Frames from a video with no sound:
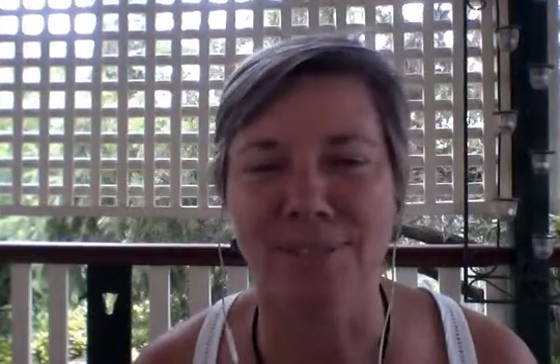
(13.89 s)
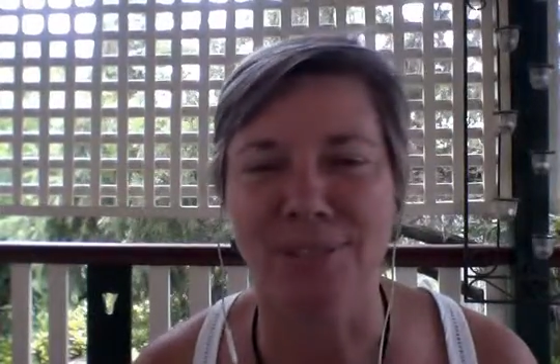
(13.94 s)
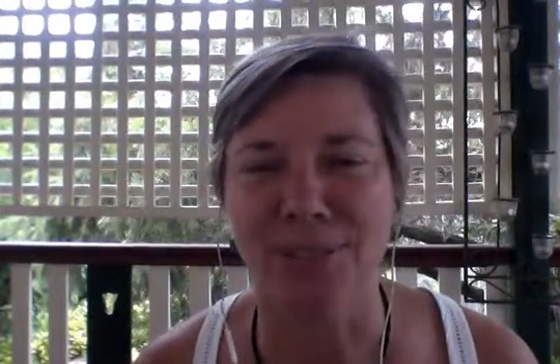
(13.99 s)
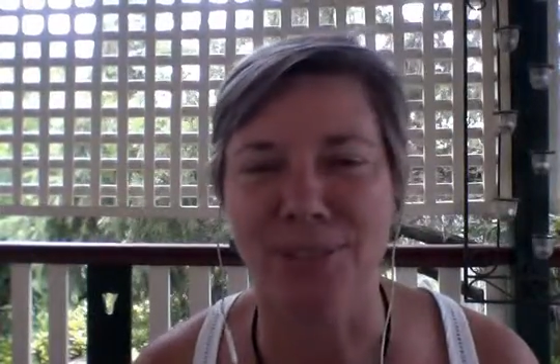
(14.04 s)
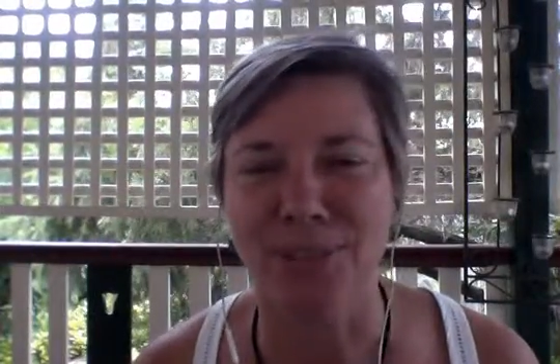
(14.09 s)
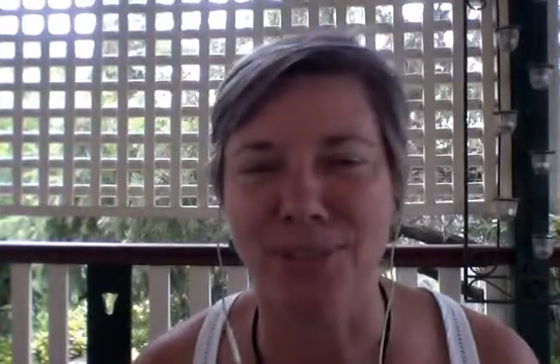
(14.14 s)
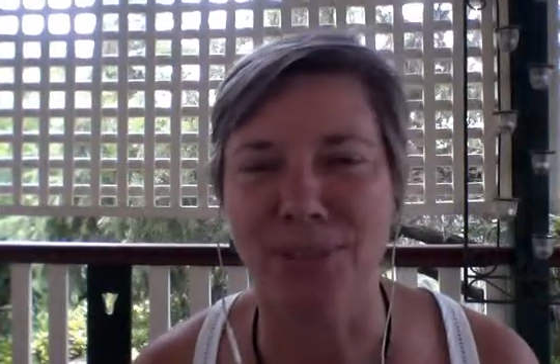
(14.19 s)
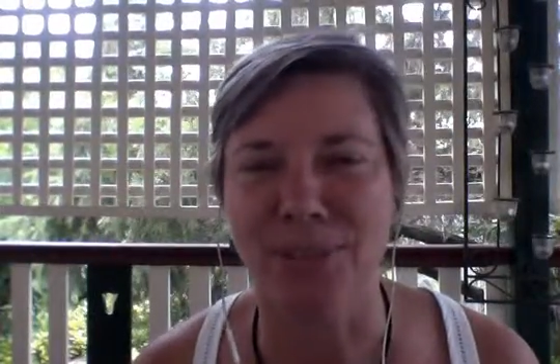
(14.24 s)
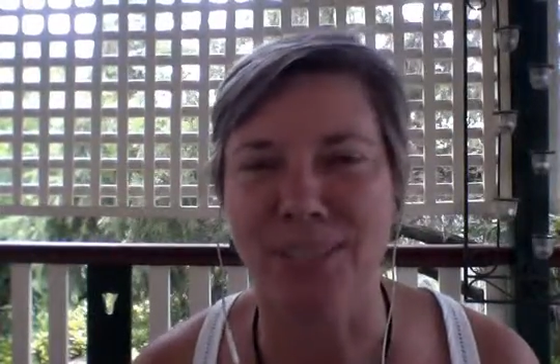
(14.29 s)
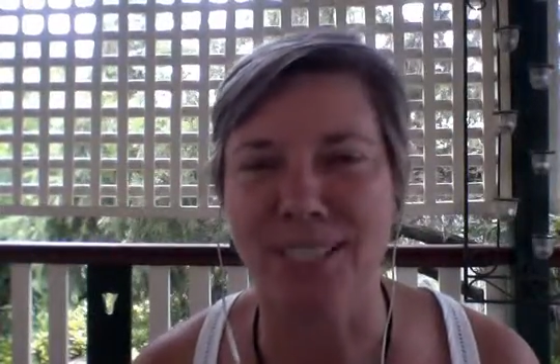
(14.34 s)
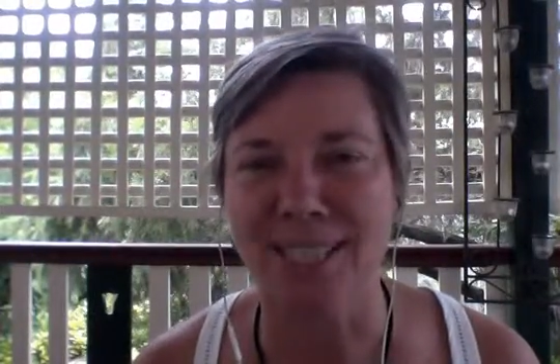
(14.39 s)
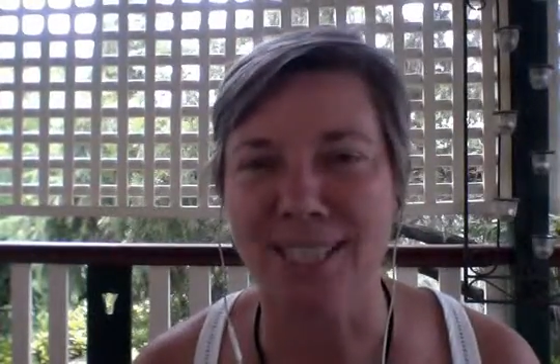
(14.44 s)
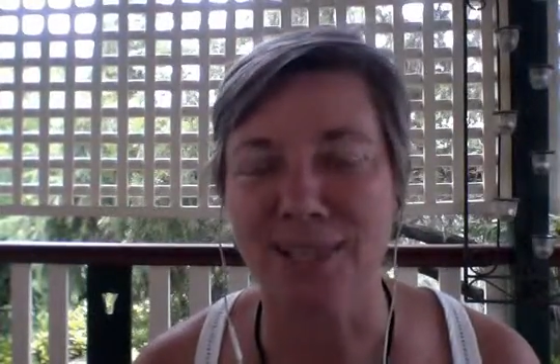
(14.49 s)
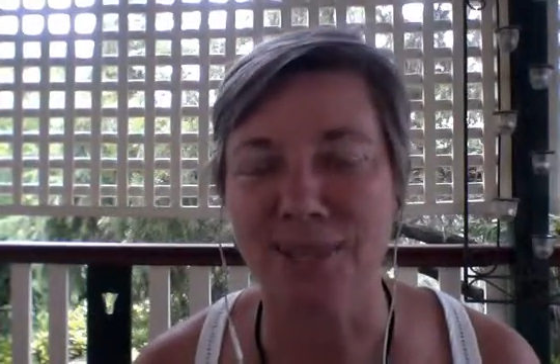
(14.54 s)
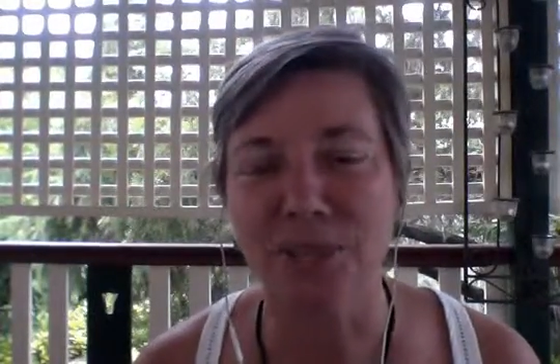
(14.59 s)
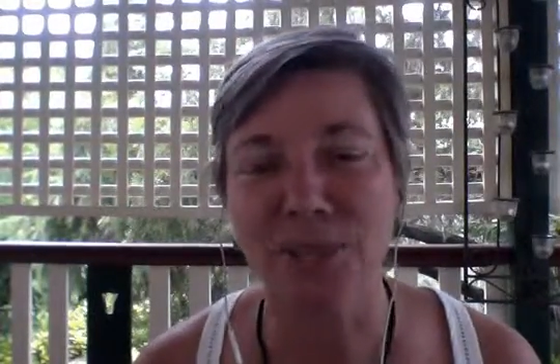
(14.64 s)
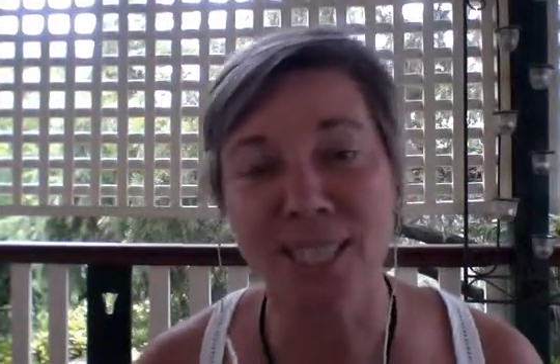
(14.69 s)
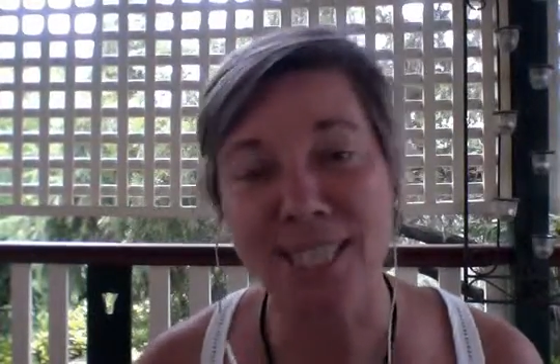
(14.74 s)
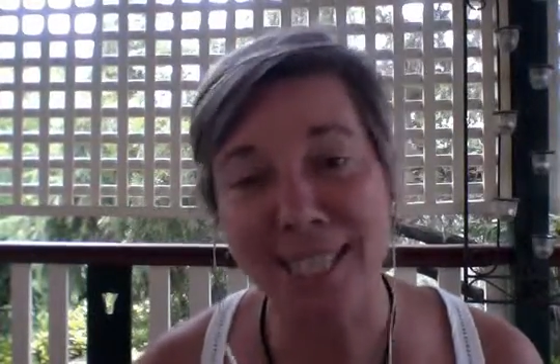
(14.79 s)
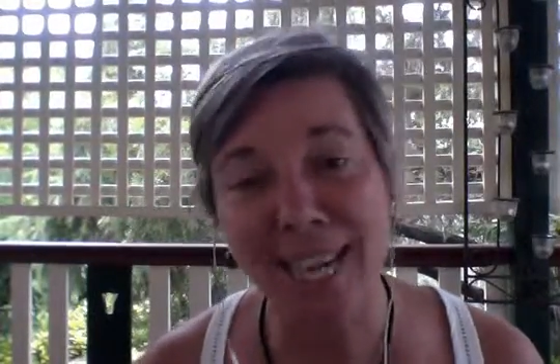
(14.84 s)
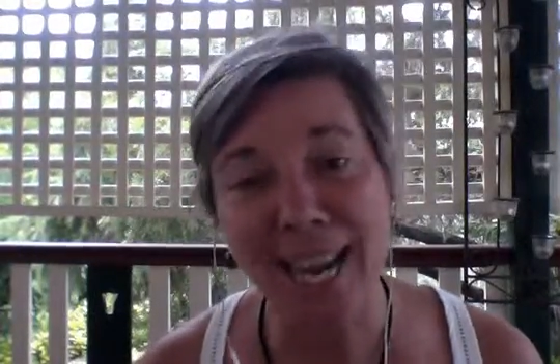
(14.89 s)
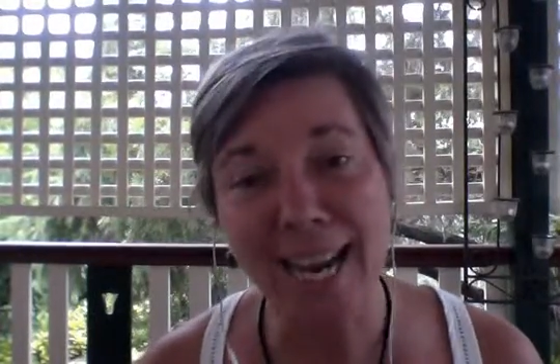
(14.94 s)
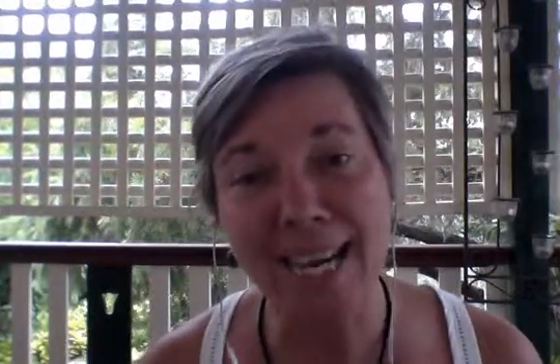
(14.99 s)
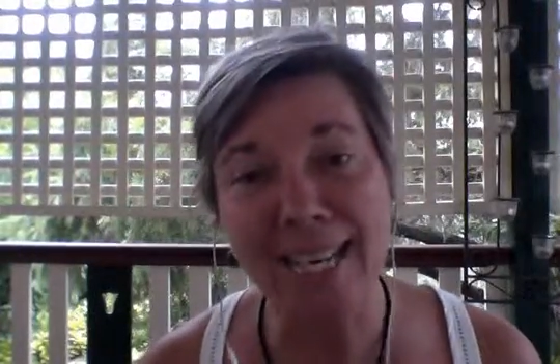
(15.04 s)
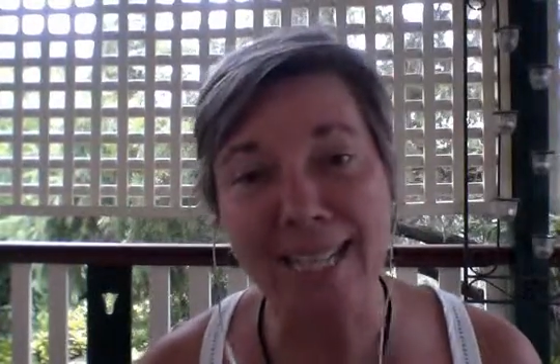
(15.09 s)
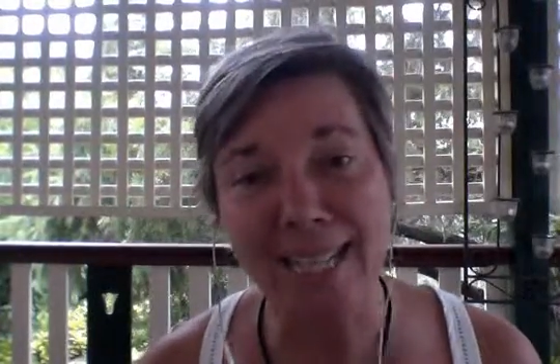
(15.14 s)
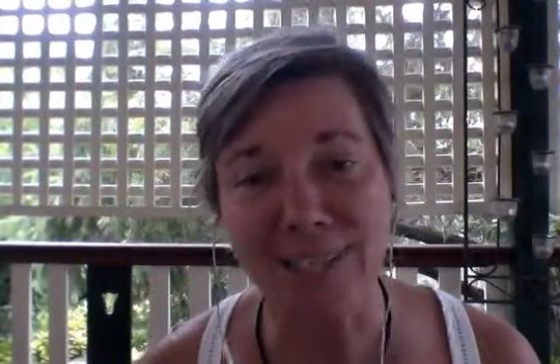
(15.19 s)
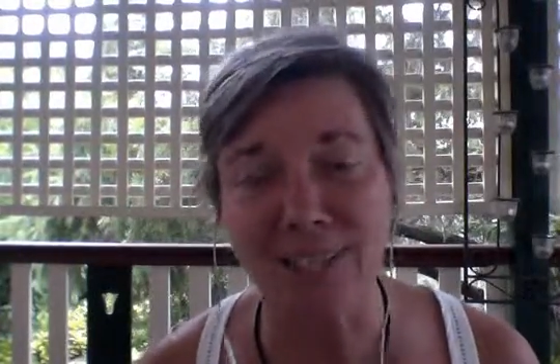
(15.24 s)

got to it until today.